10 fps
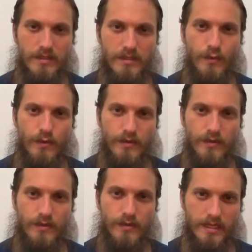
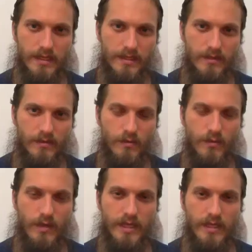Burnout, I think, in a
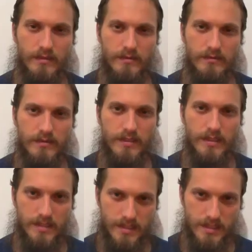way,
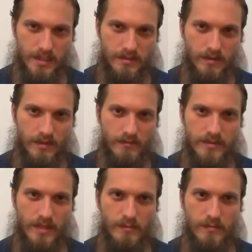is a signal of
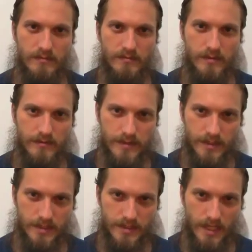some level of
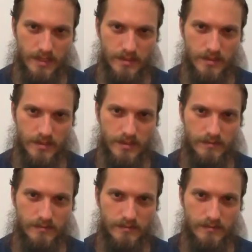success,